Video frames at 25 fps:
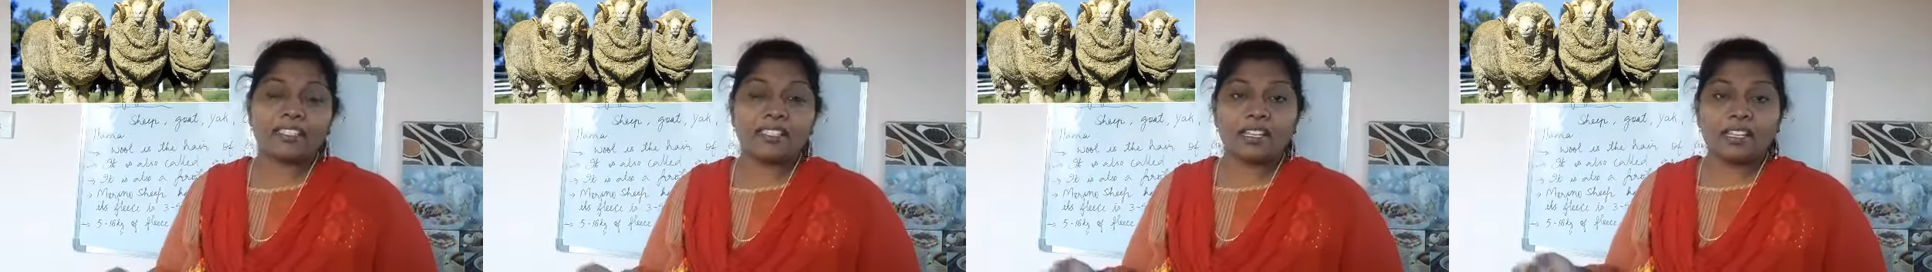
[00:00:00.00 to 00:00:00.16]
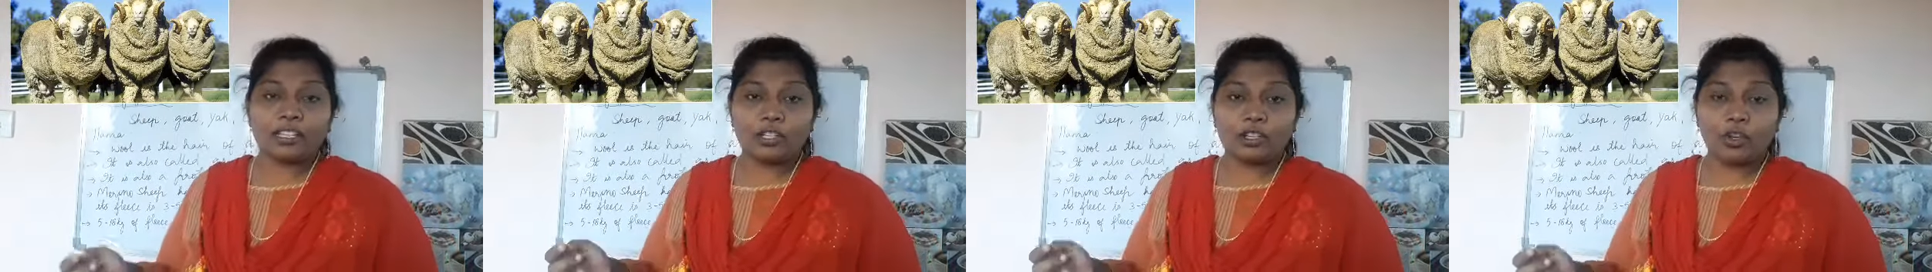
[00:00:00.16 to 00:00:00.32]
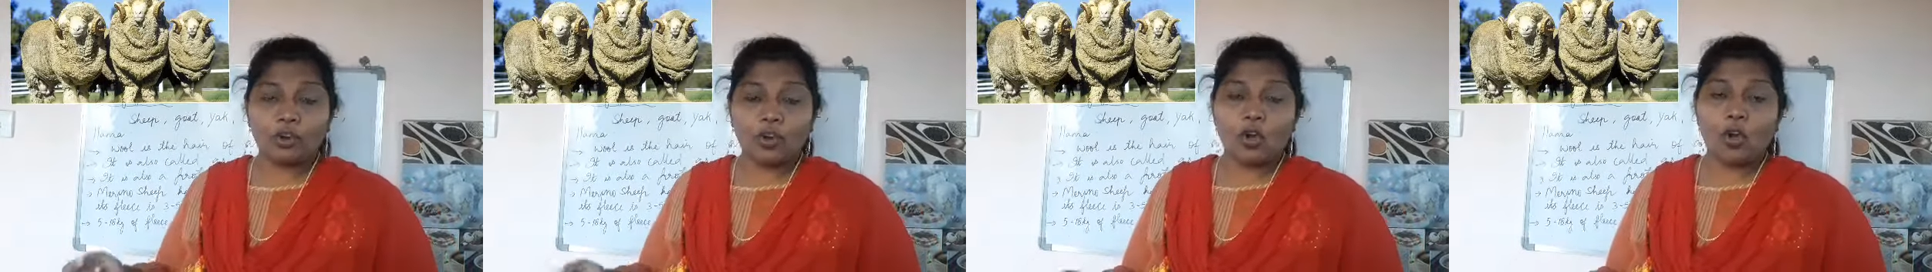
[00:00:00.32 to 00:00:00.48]

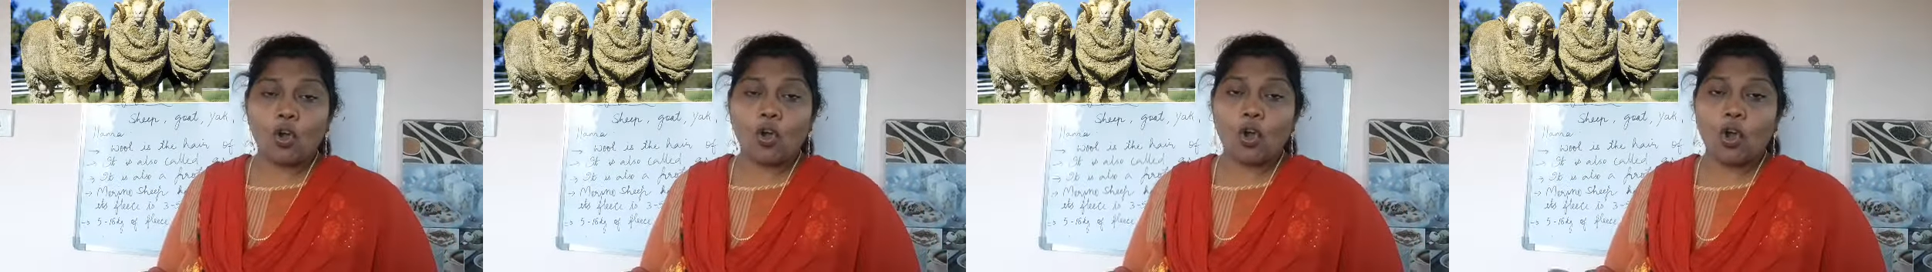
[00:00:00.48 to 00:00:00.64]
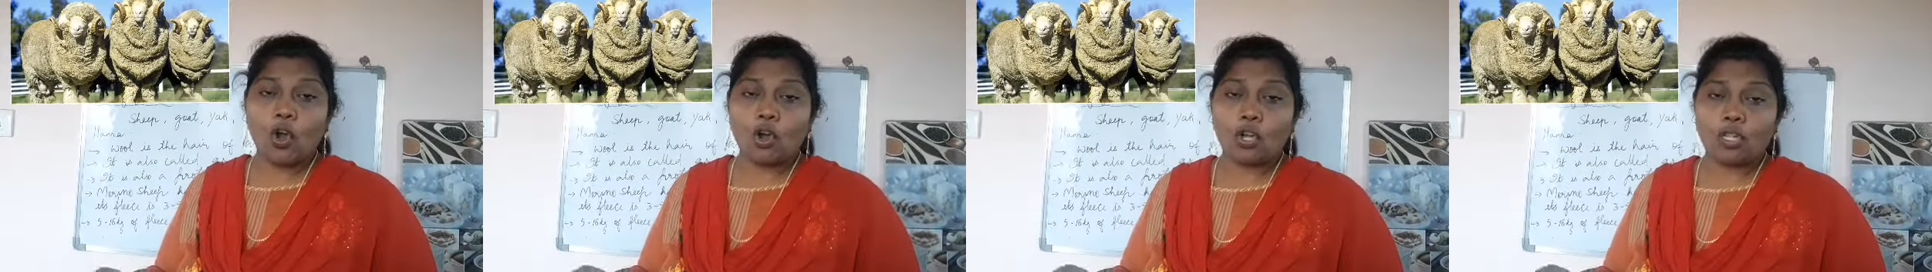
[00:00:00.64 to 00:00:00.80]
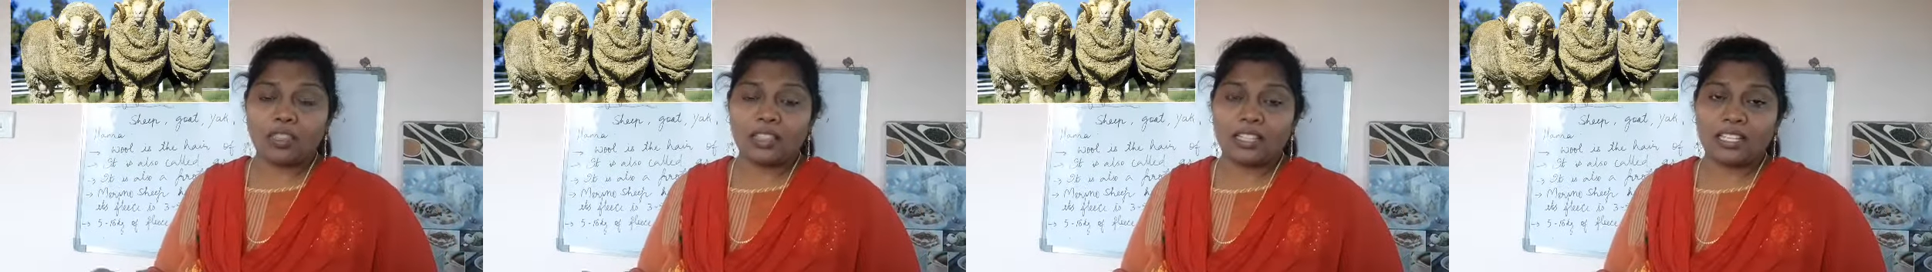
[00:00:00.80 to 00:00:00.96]
that grow
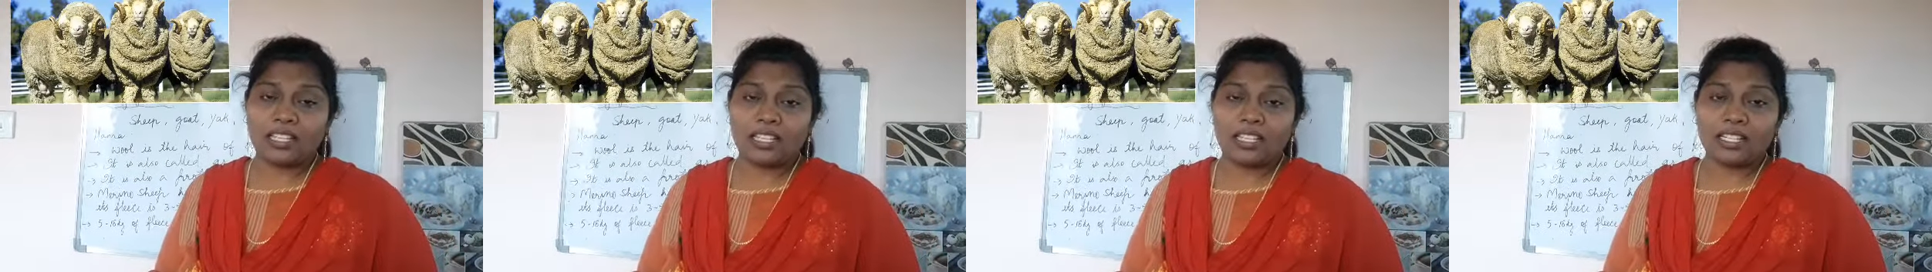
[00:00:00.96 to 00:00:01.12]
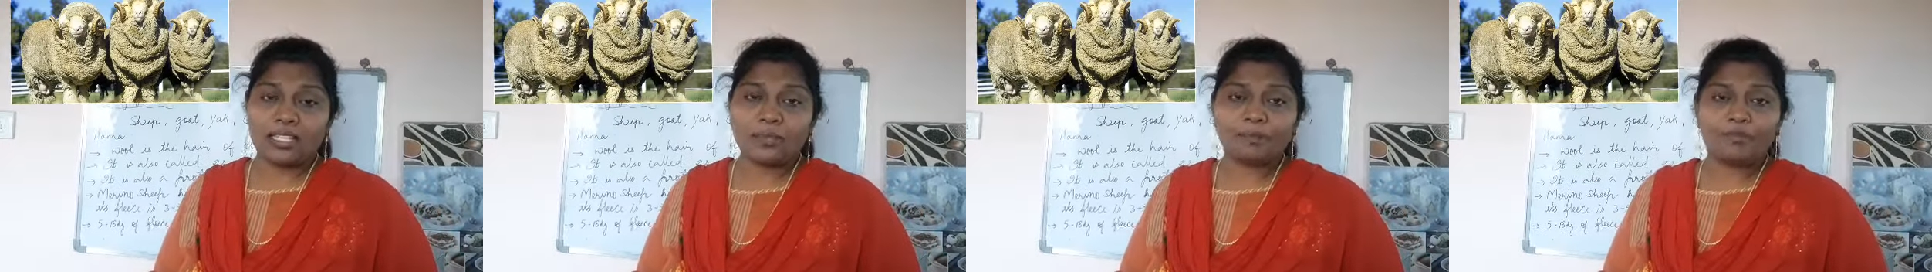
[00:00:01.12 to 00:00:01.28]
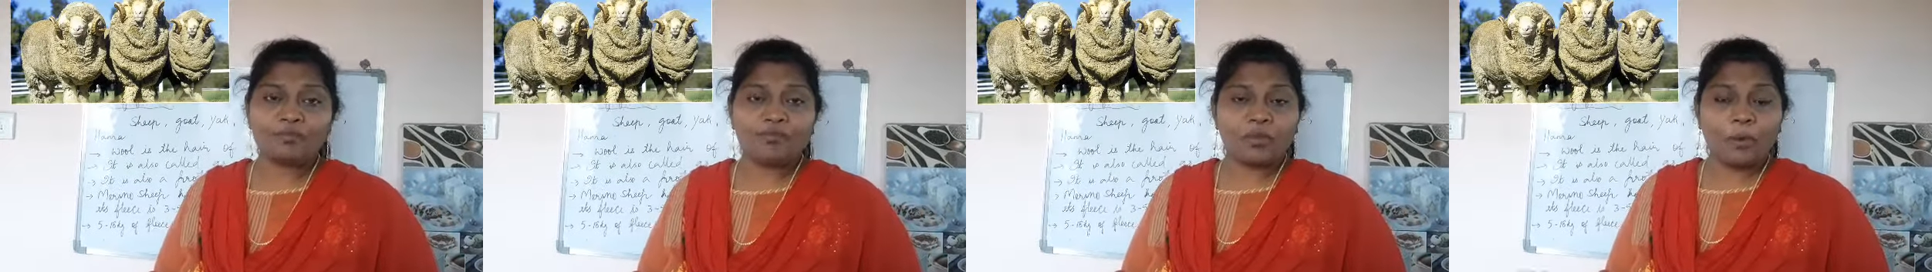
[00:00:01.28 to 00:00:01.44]
on
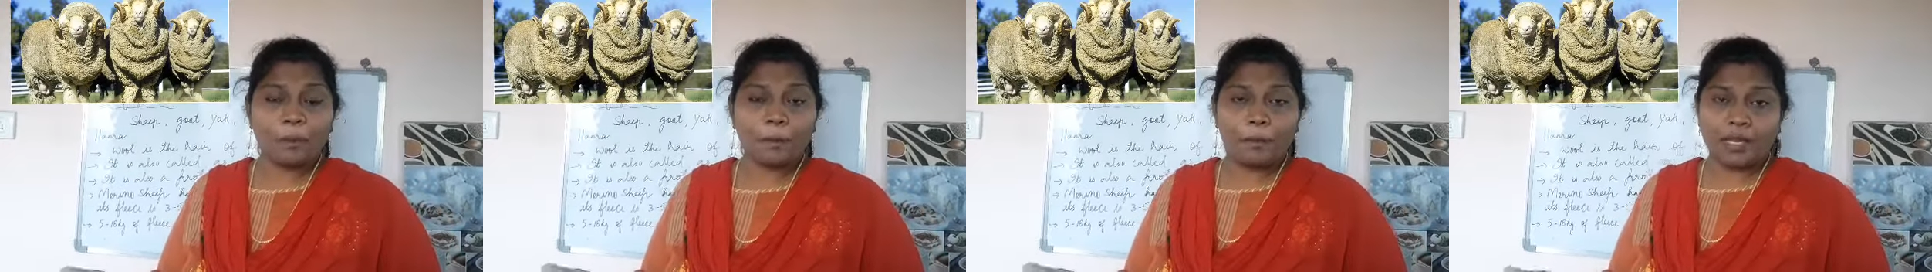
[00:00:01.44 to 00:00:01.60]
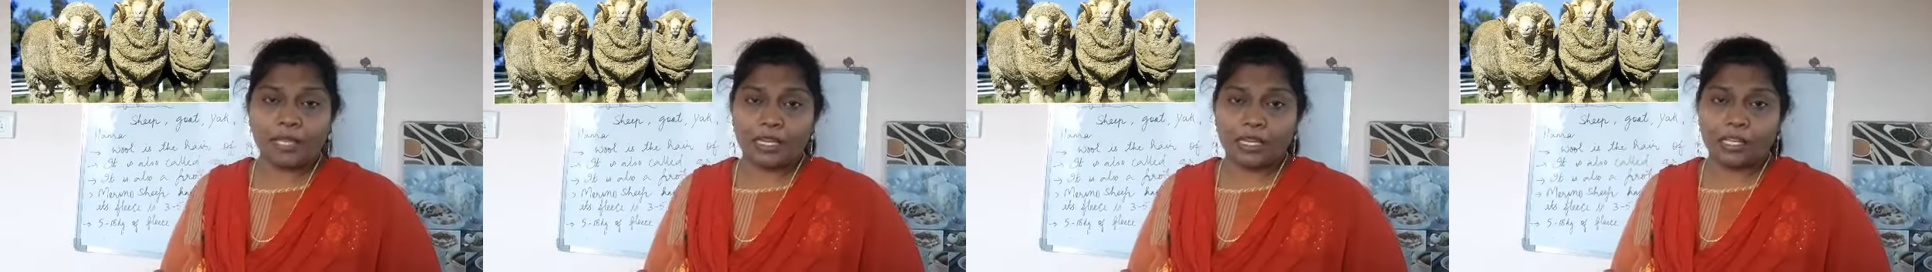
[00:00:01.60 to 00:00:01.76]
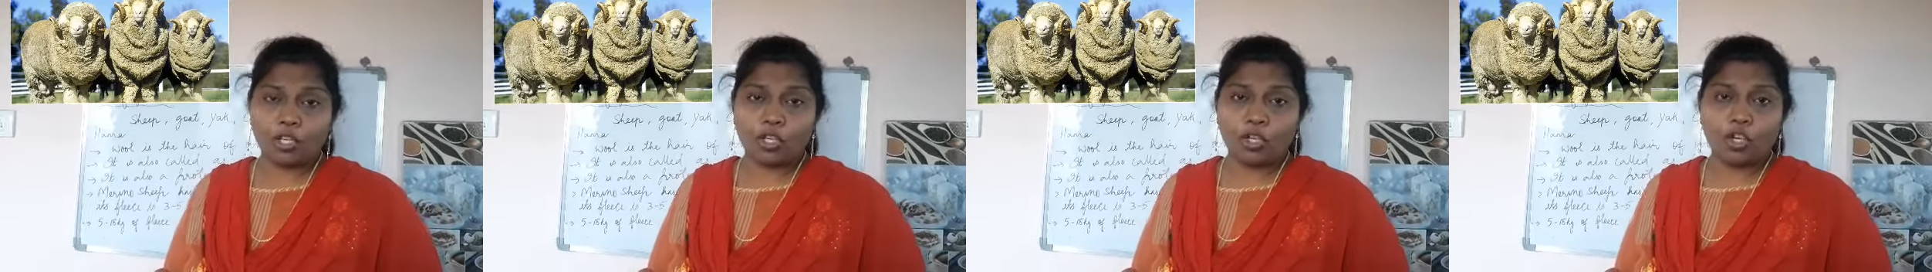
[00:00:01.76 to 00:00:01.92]
the
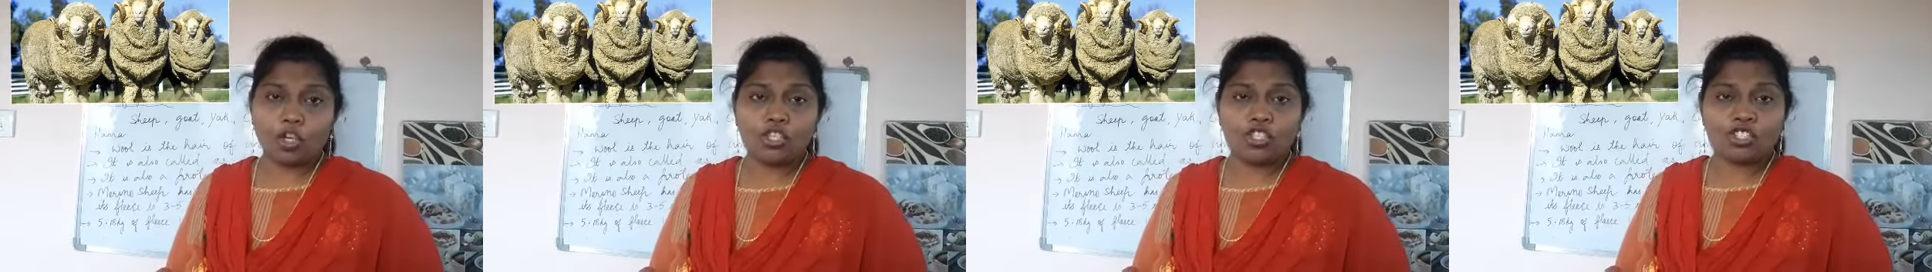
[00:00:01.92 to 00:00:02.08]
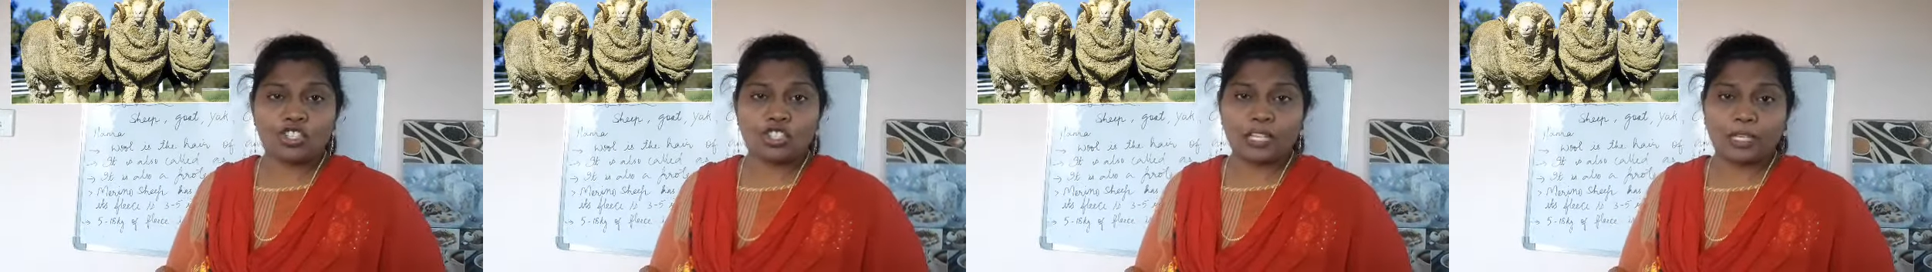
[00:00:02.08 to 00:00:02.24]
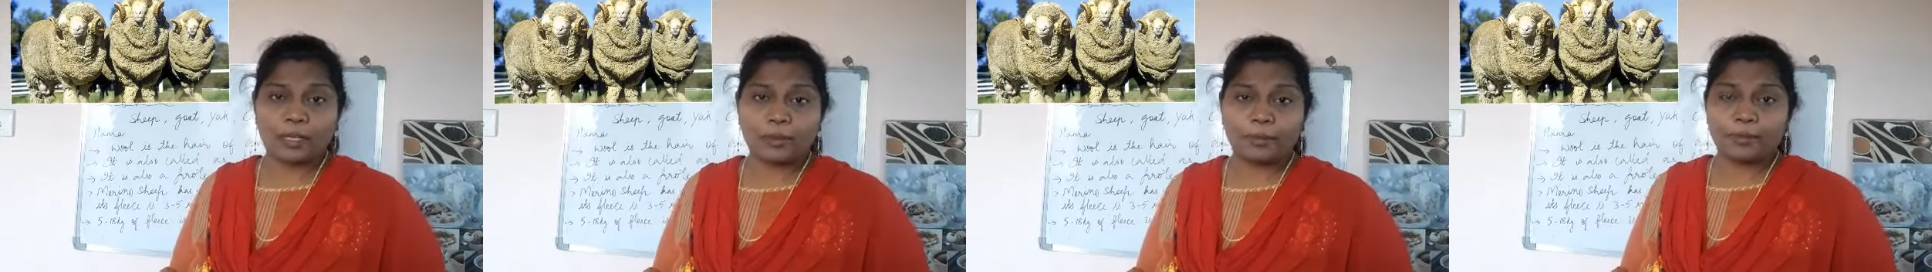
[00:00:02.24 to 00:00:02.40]
merino
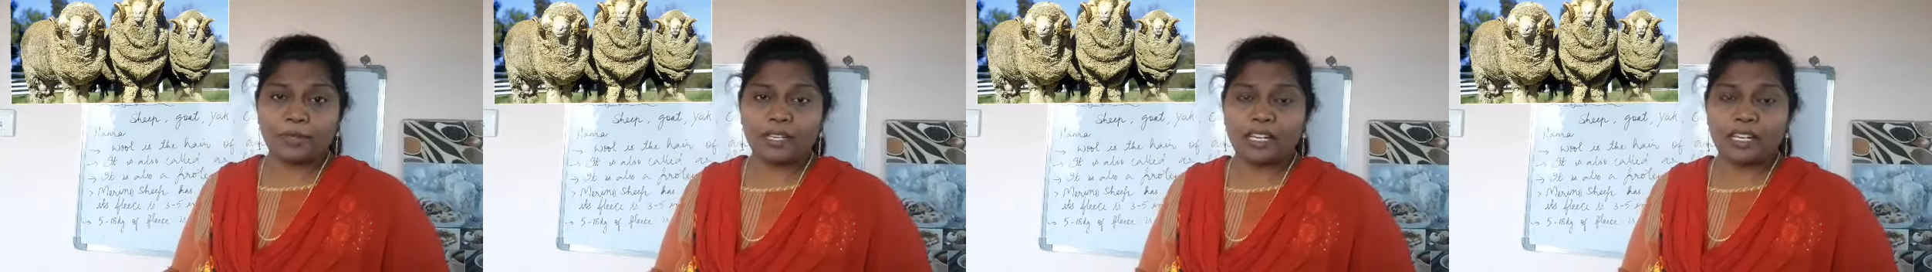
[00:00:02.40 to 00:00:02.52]
sheep?